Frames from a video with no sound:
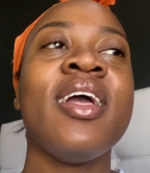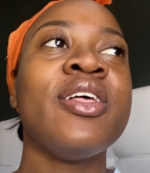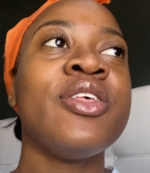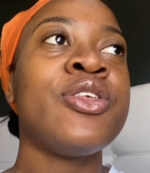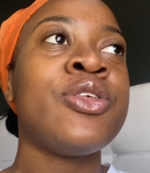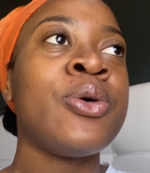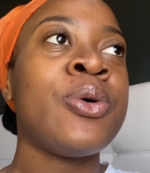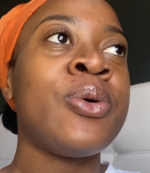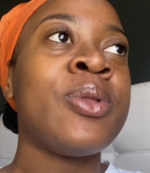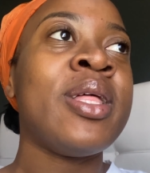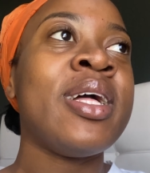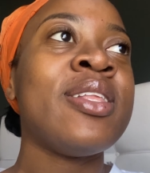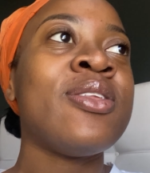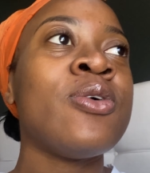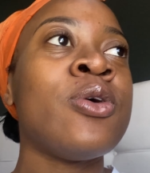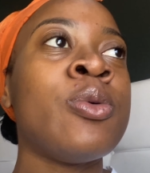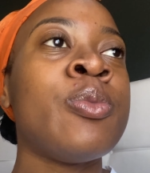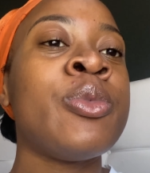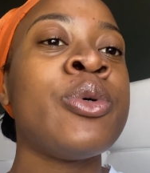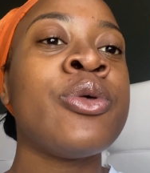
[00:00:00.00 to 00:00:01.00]
so that's
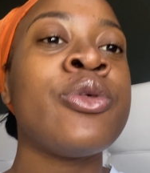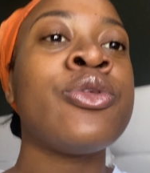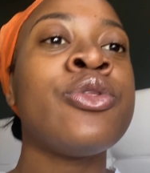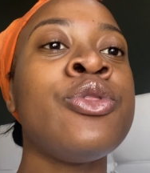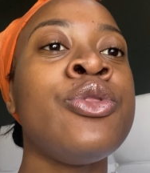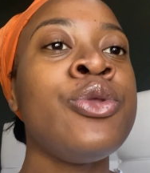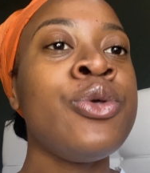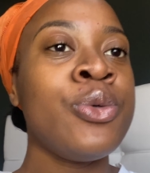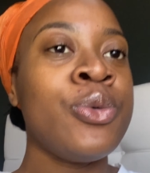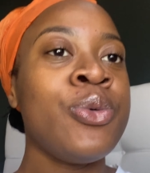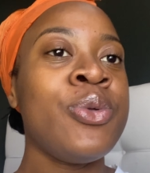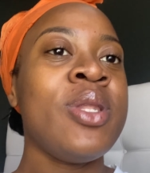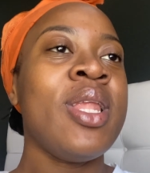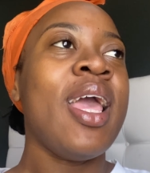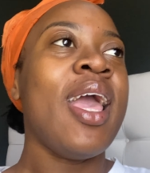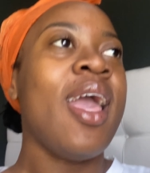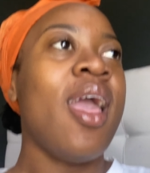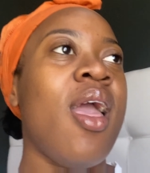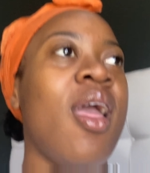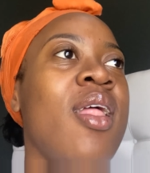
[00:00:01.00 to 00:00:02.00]
almost noon
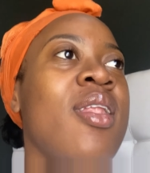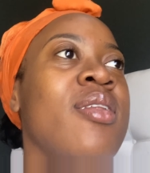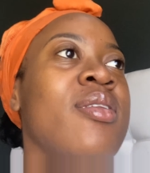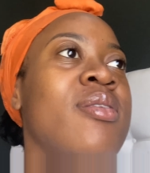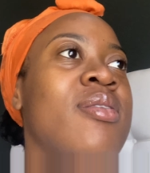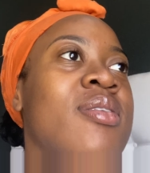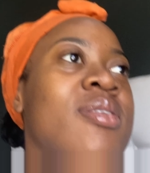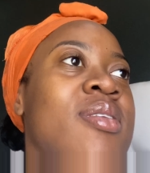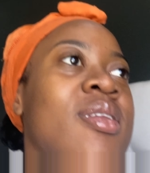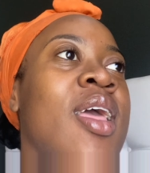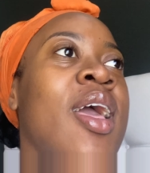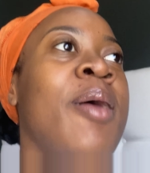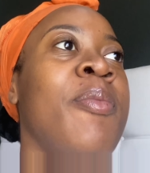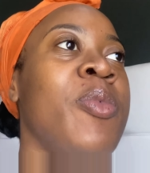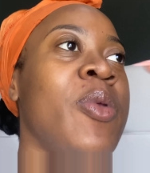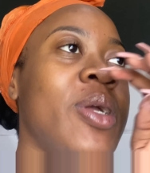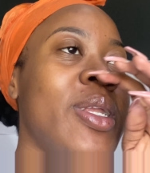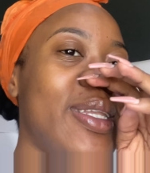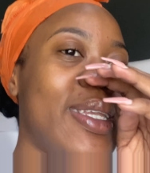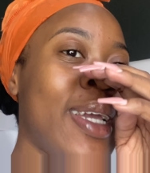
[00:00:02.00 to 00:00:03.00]
and i'm
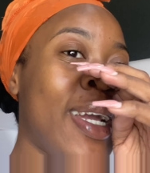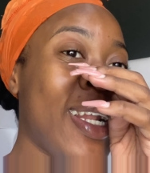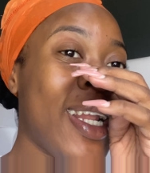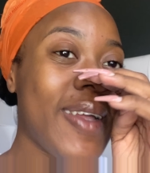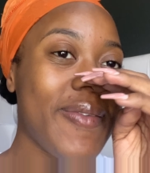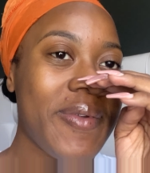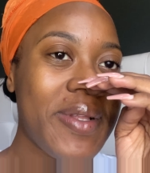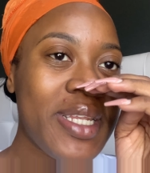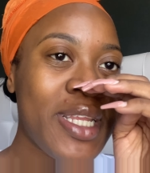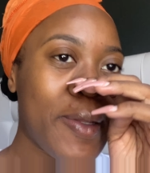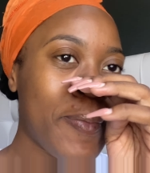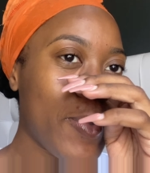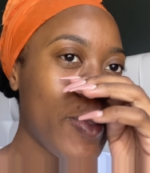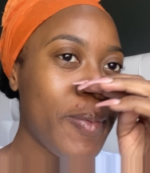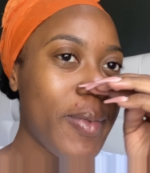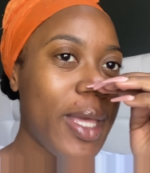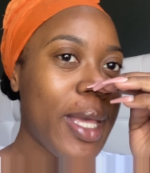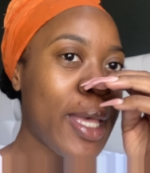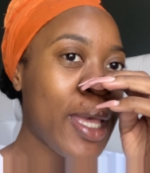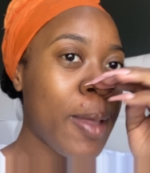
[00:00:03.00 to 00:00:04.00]
not done i haven't done my
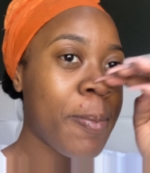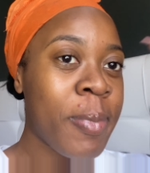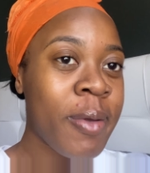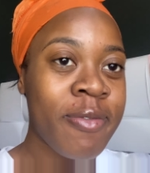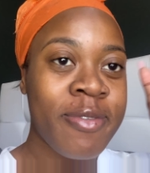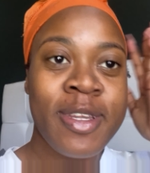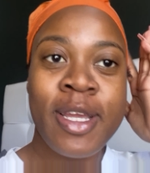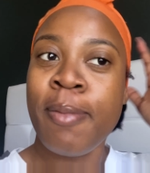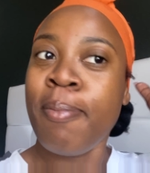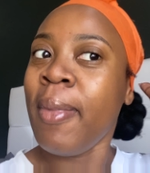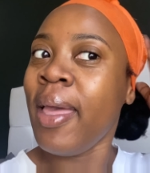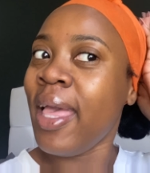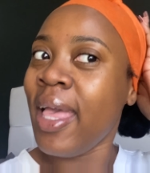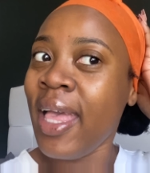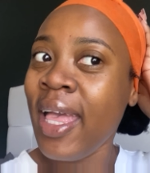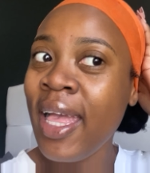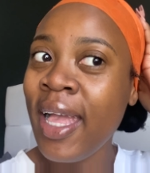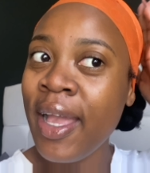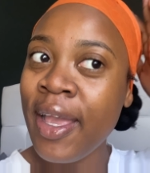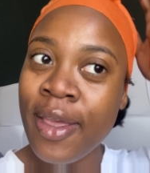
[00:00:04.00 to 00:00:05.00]
makeup i've done my
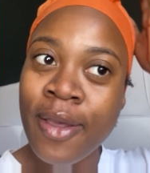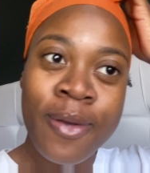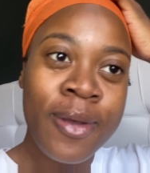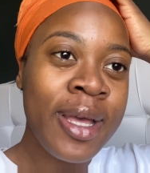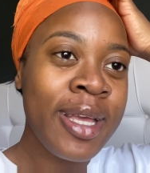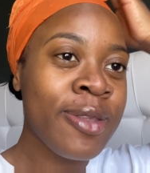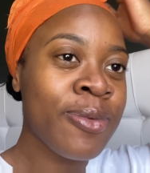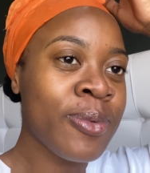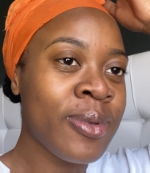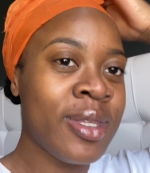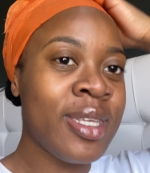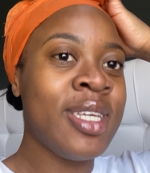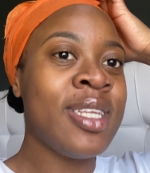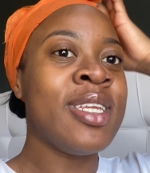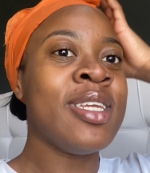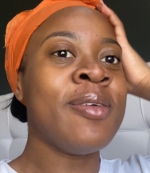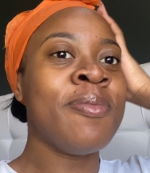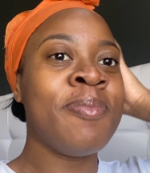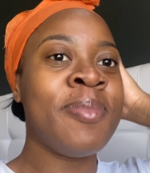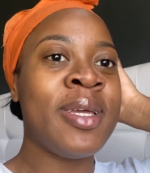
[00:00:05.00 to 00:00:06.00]
hair you guys will see it
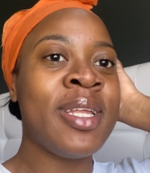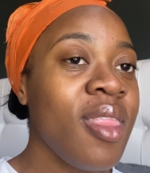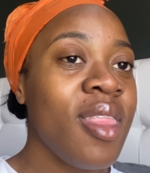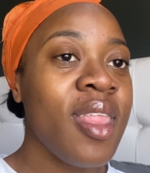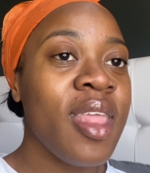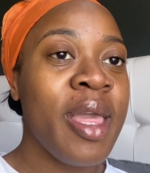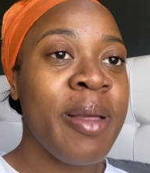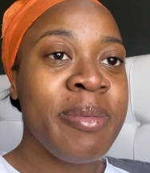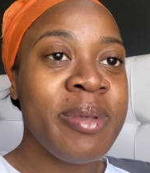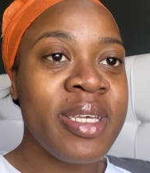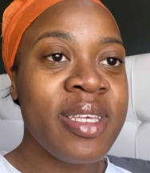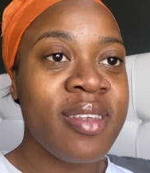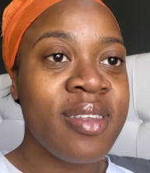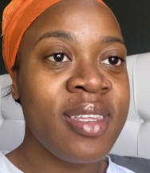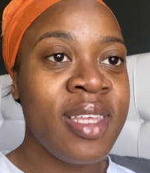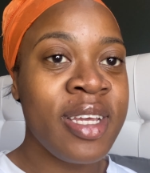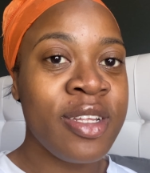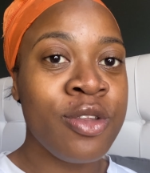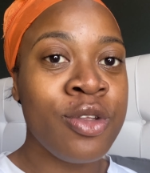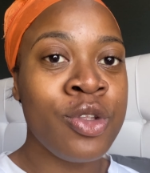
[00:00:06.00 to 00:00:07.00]
in a bit i'm just
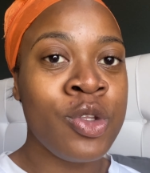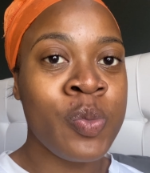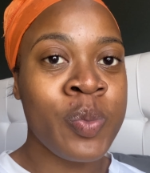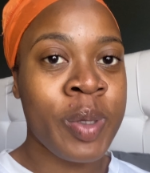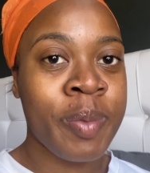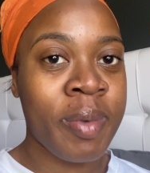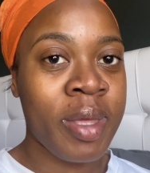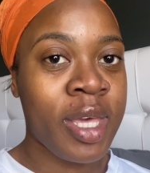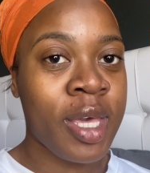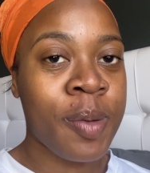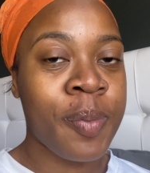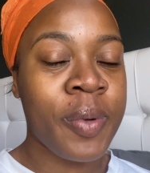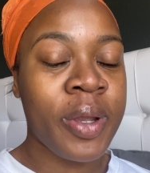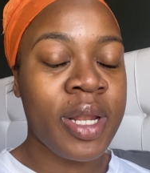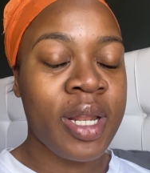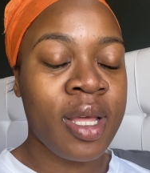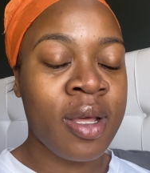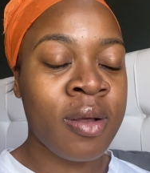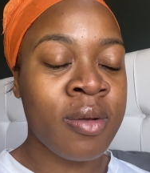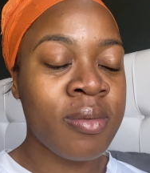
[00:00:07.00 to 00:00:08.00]
yet to do my makeup right
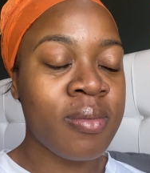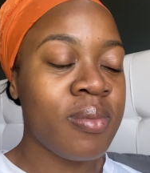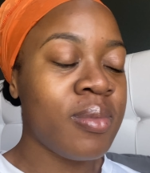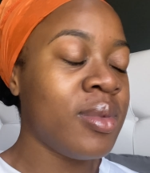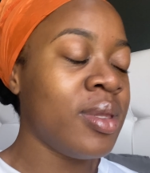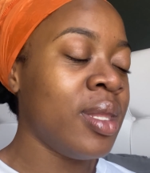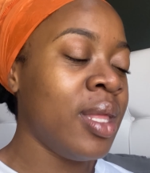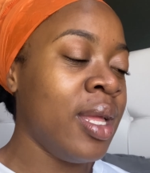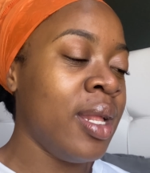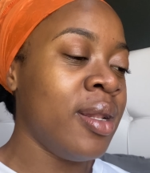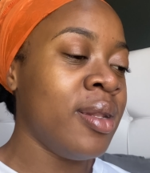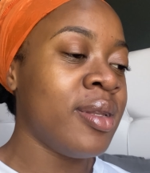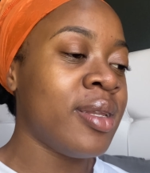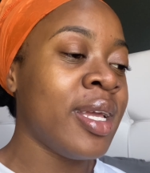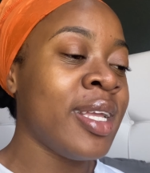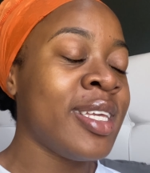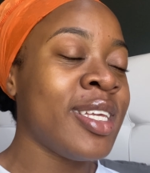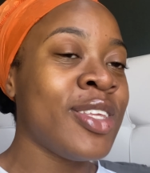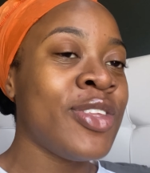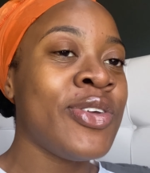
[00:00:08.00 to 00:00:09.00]
now and
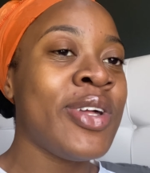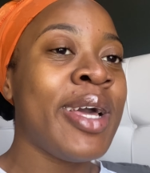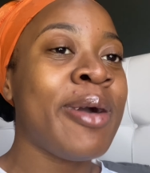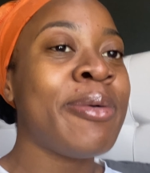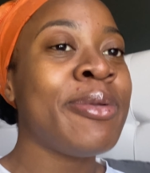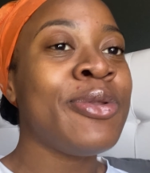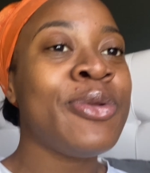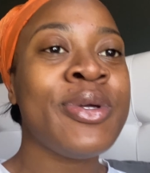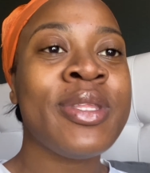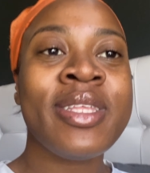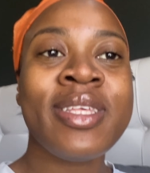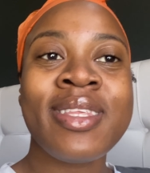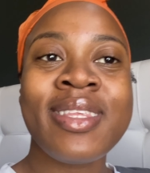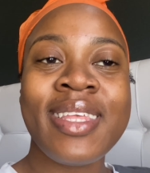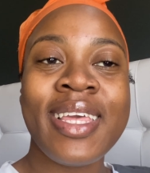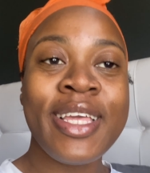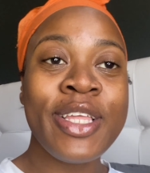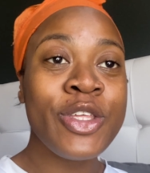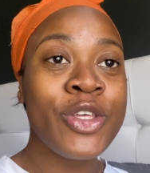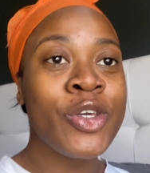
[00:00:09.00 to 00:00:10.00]
i just thought i would do this
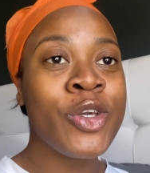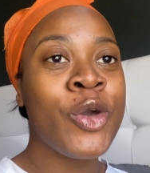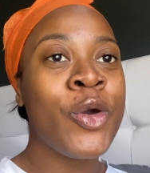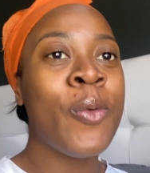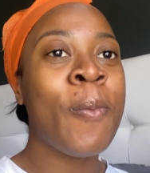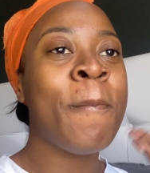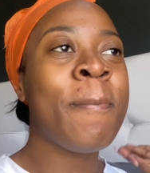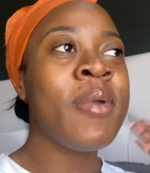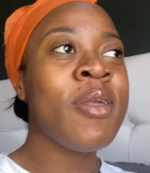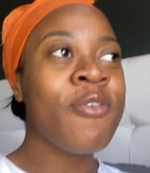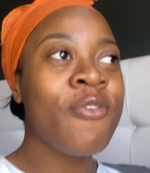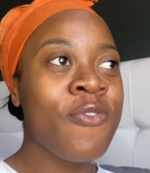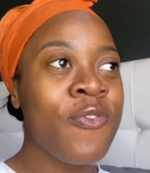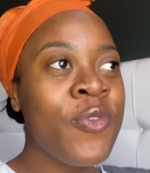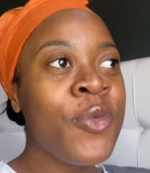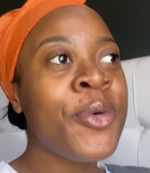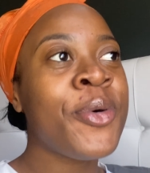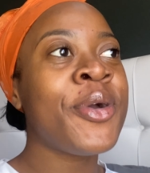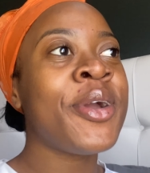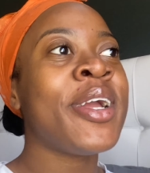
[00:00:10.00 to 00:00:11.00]
intro
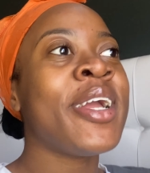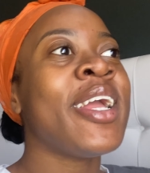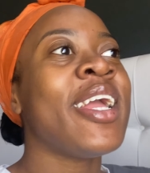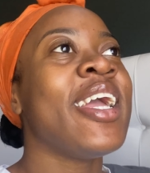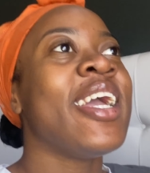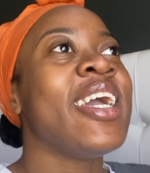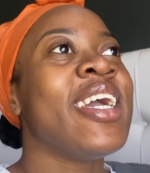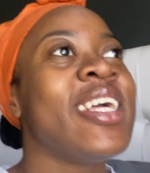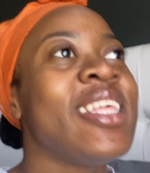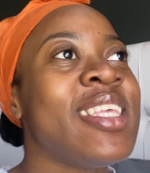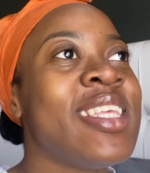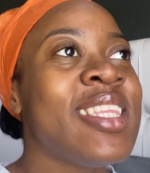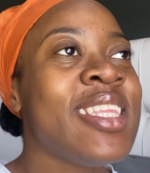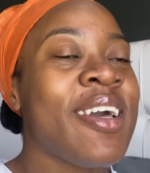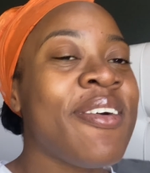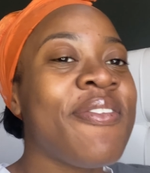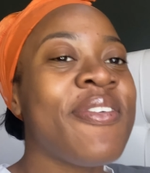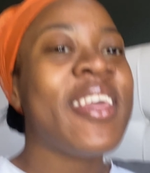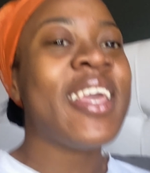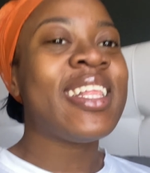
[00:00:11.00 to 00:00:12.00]
before
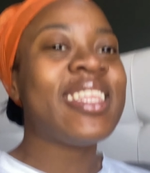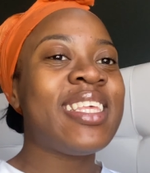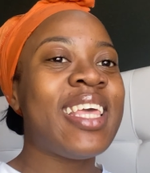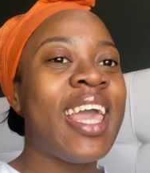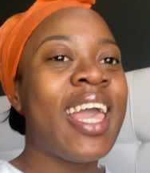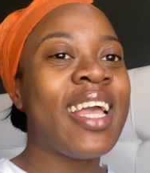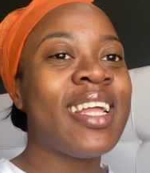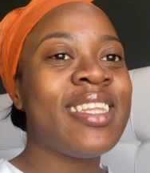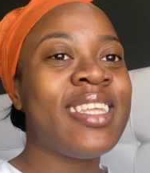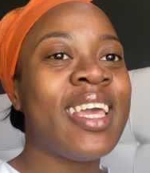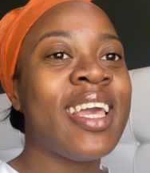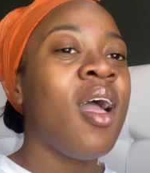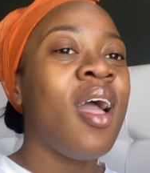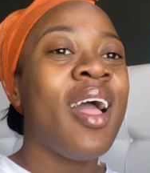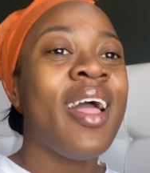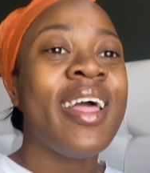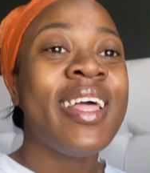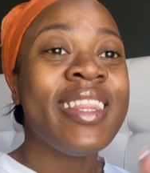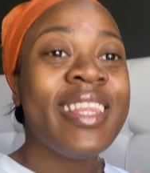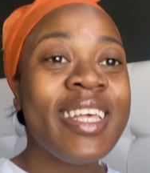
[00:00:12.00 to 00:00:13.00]
stuff gets hectic
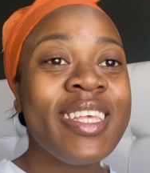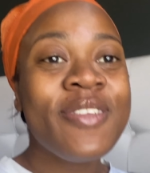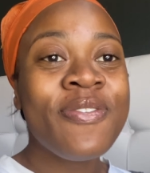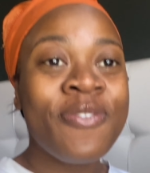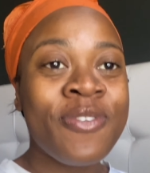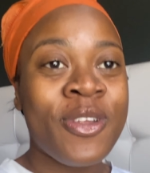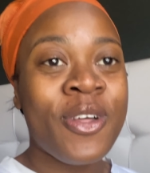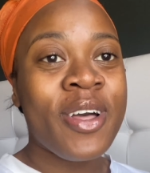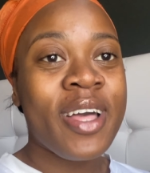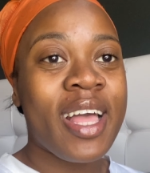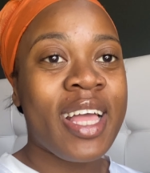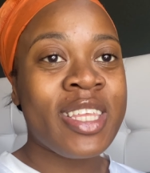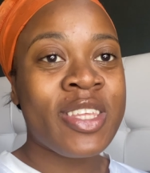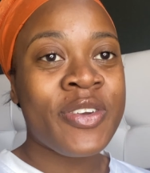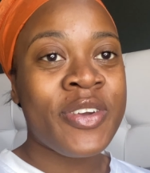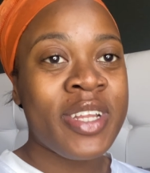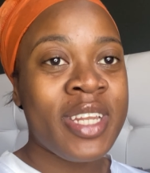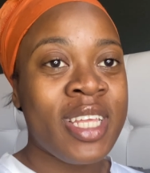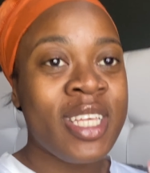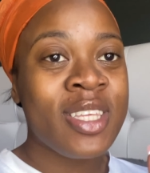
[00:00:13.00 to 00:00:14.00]
this vlog has
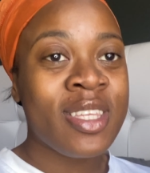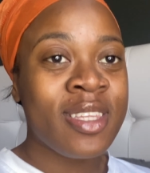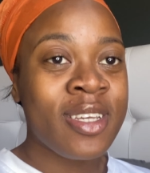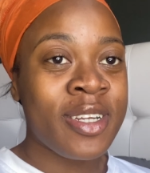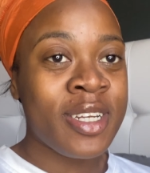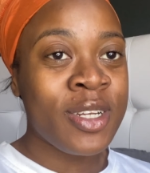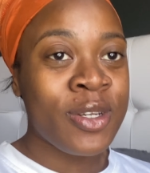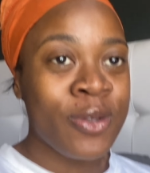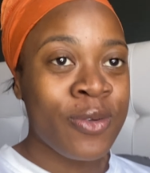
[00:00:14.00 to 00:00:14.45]
already started